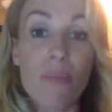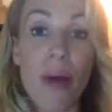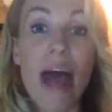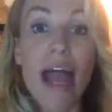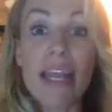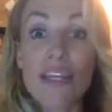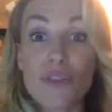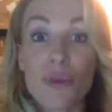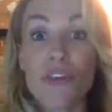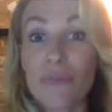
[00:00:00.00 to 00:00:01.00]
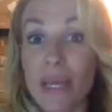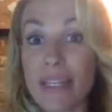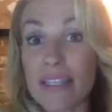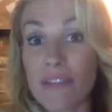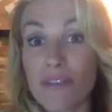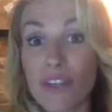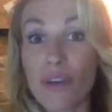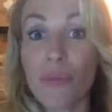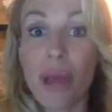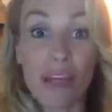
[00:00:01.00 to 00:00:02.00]
buy 12 months of,
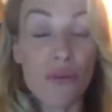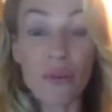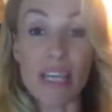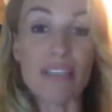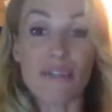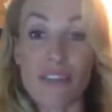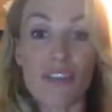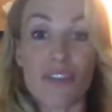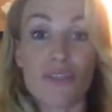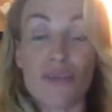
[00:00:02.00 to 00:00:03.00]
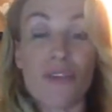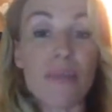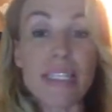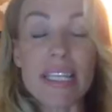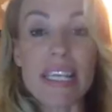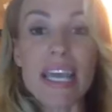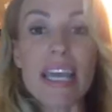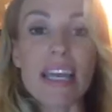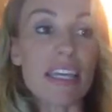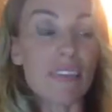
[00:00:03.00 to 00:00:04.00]
buy cookies for the 12 months of the
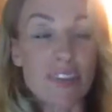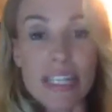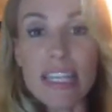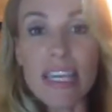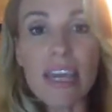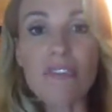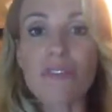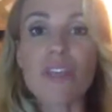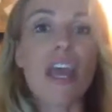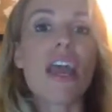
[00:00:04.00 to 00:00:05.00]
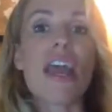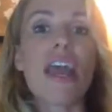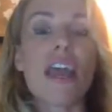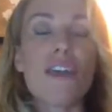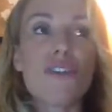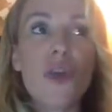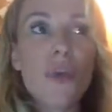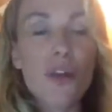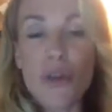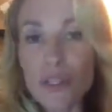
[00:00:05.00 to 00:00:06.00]
year, give it as a gift. No
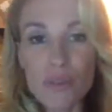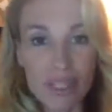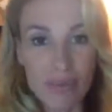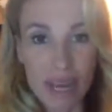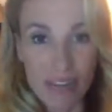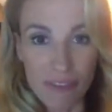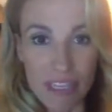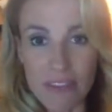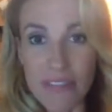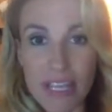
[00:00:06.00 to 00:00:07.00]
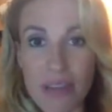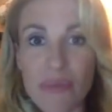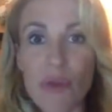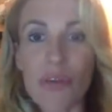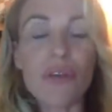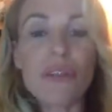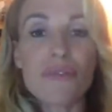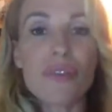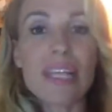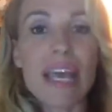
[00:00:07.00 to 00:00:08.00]
one knows what to buy for gifts anymore. It's
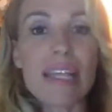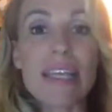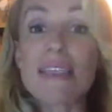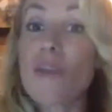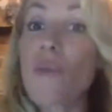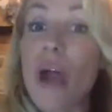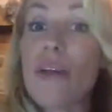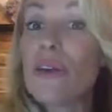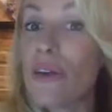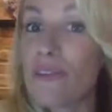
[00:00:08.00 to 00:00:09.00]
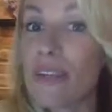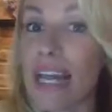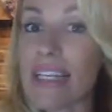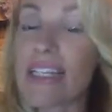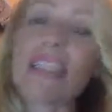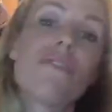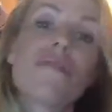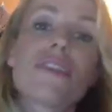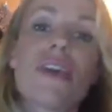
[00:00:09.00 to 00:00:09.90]
a really hard thing. So why not offer that as a gift